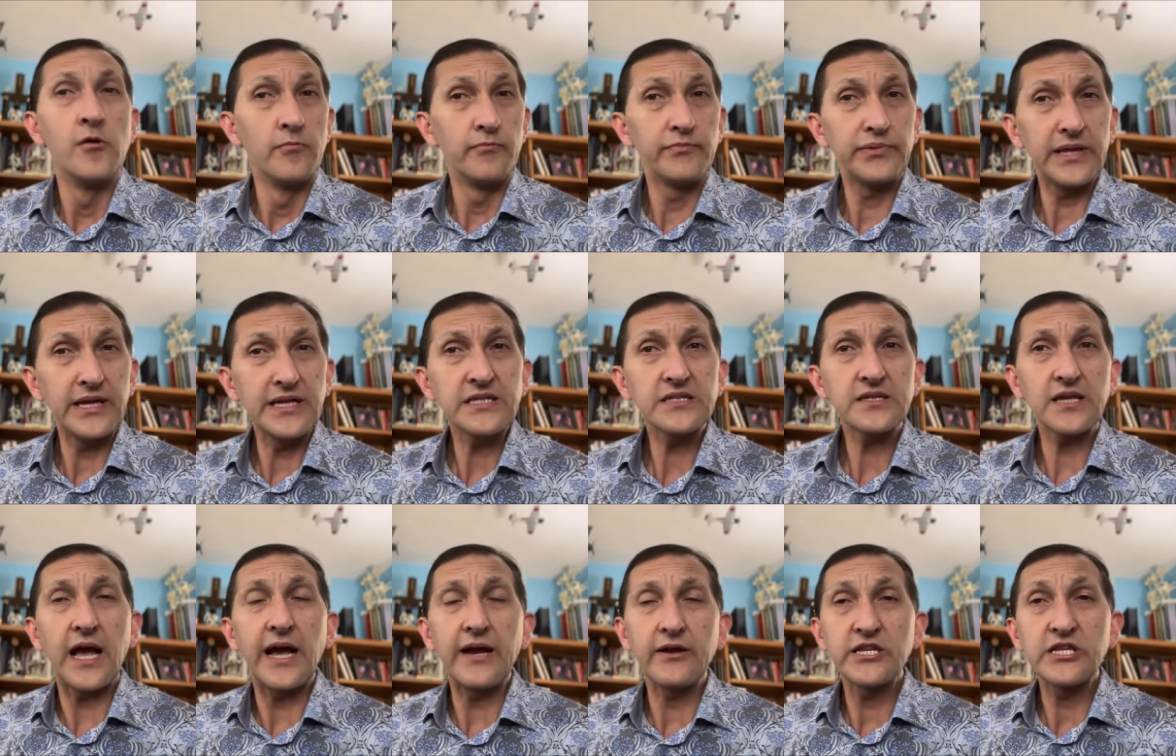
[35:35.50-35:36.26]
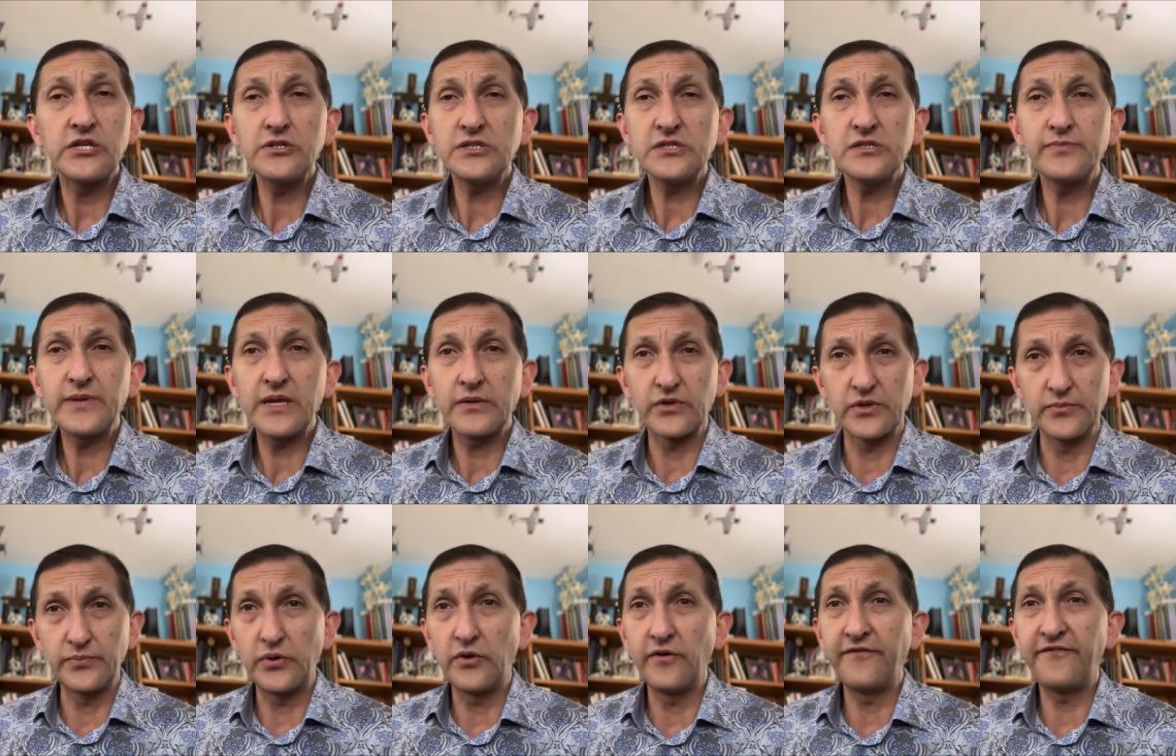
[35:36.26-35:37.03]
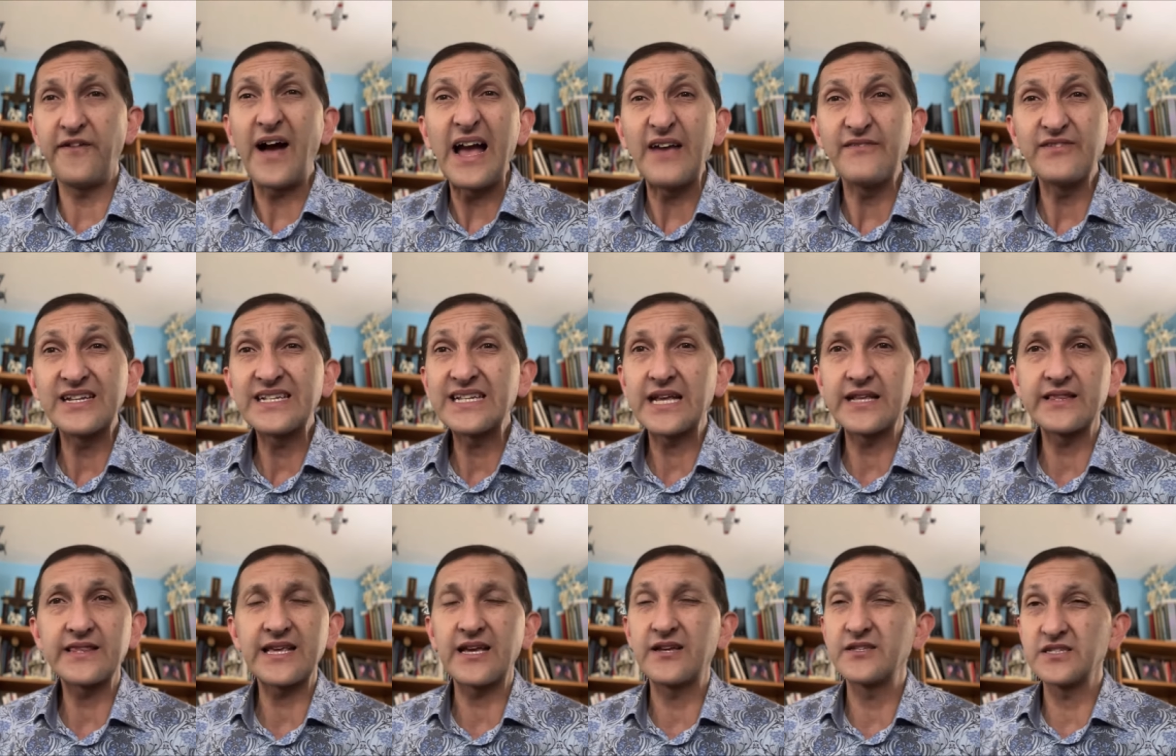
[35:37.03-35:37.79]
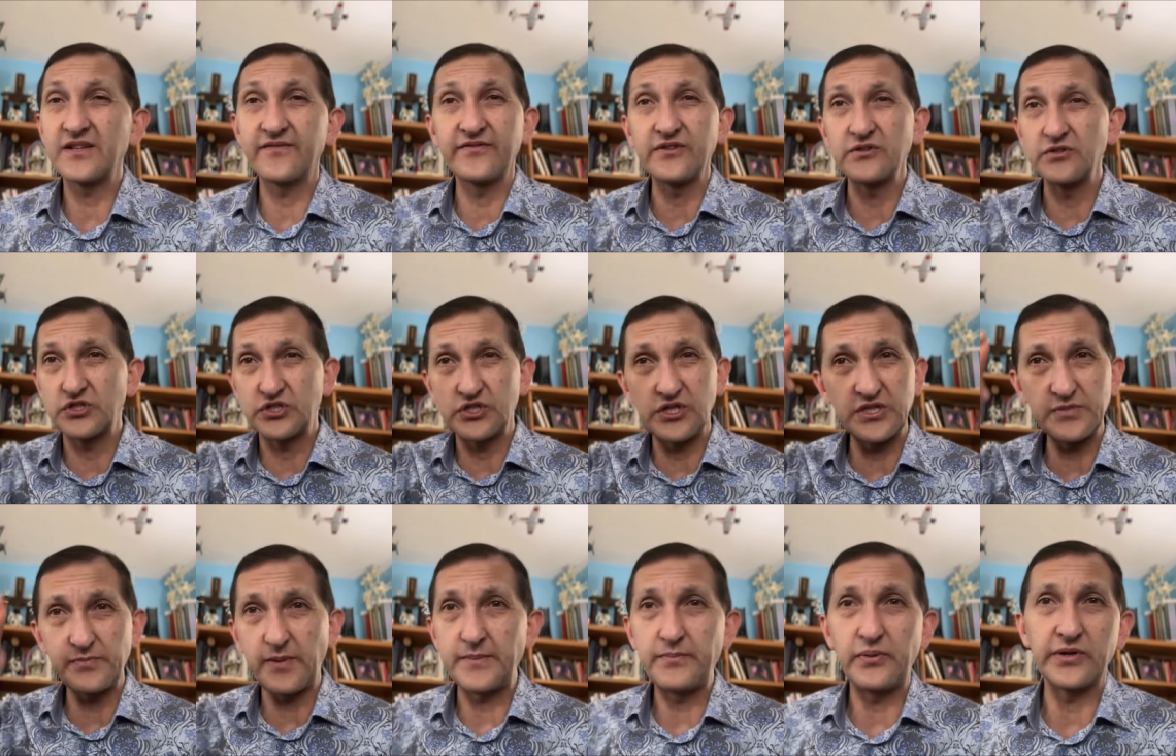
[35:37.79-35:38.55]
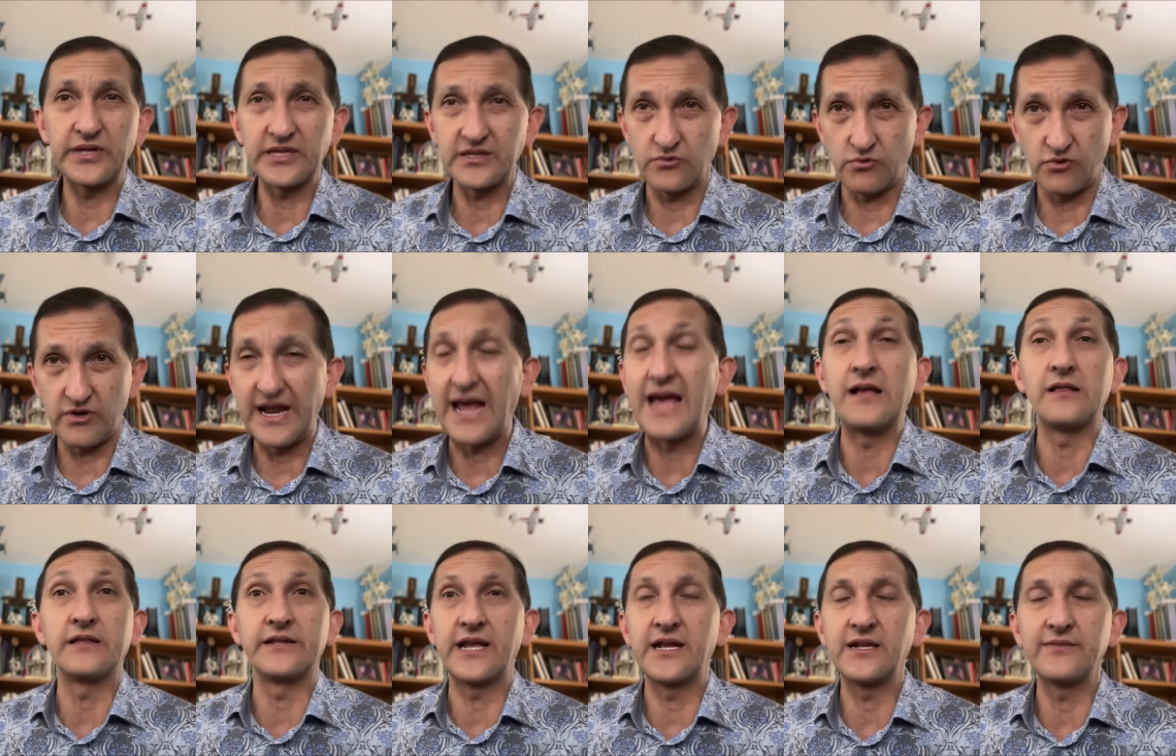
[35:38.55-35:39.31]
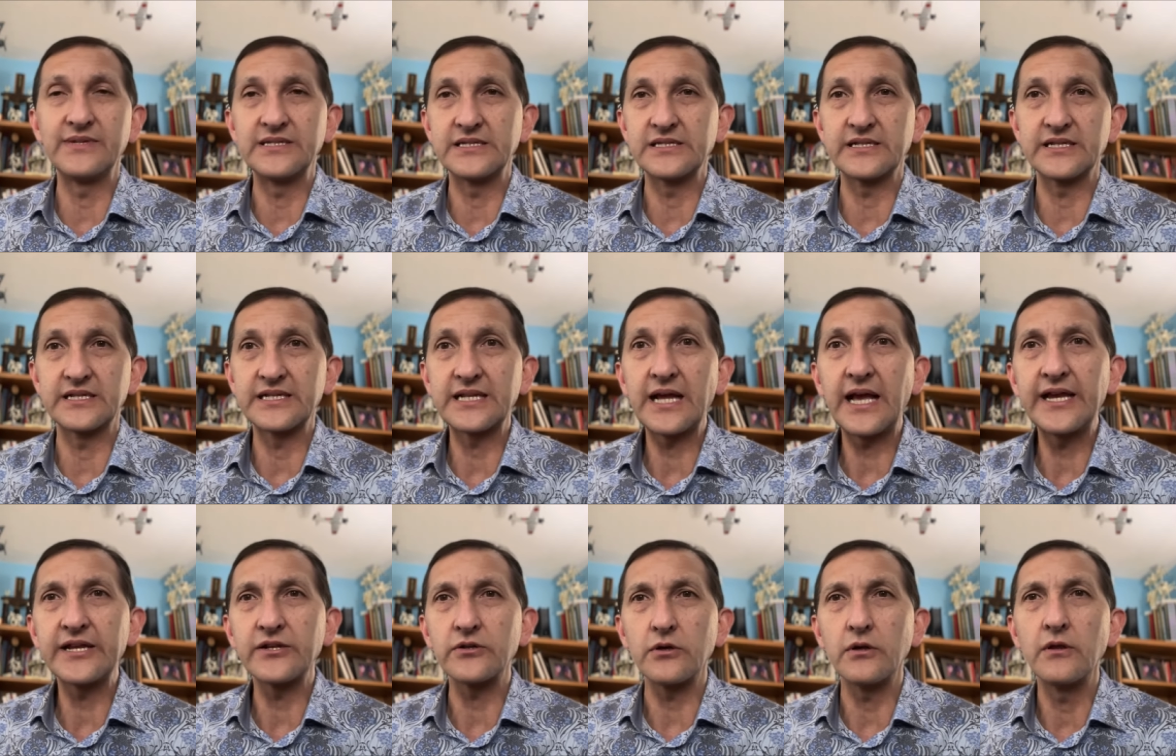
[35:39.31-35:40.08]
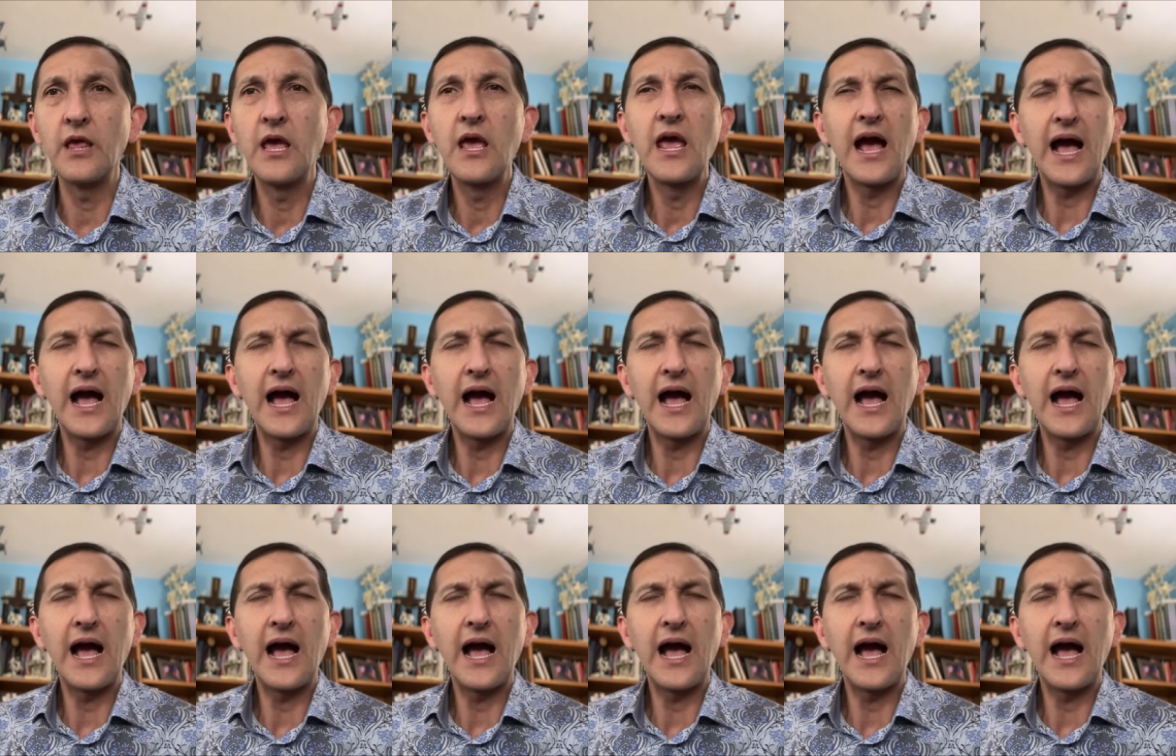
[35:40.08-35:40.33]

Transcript: Plus, I used to be able to pull five to 10,000 views just by putting the word Allen Edmonds in a title.